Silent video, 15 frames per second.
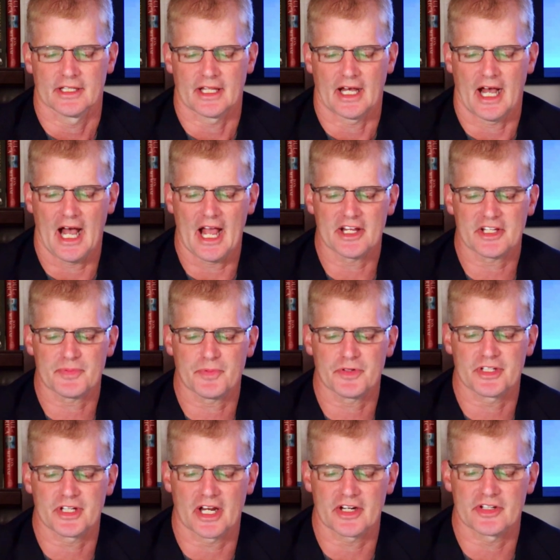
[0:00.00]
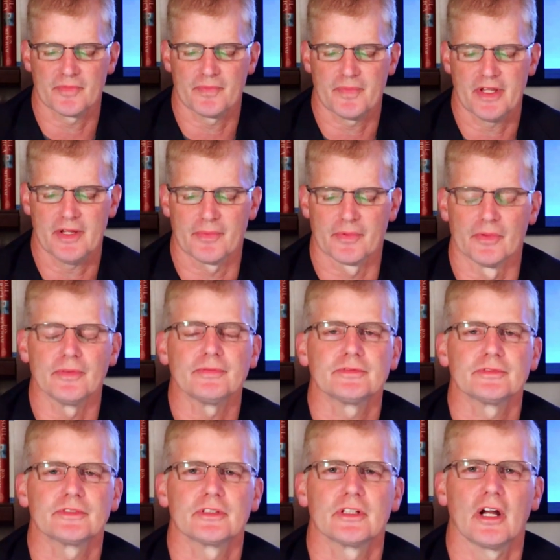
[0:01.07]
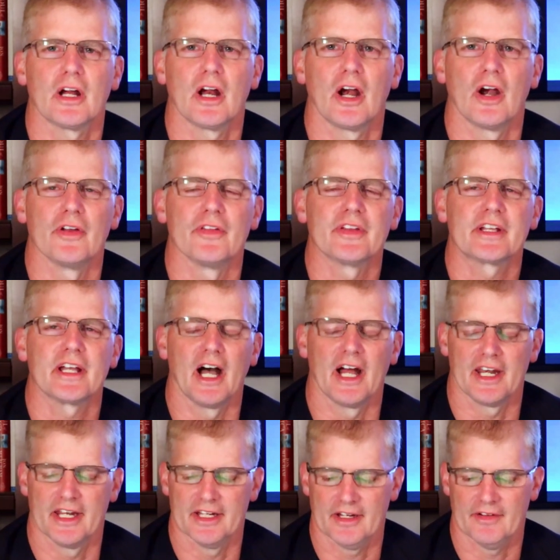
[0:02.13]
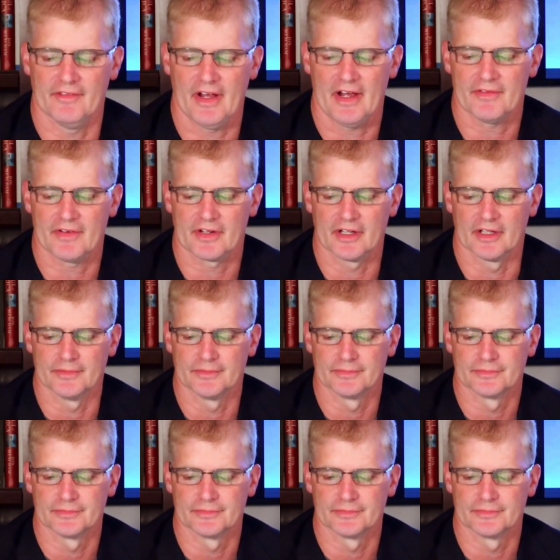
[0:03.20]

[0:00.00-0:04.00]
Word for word: The highest percentage of people are on the continent of Africa.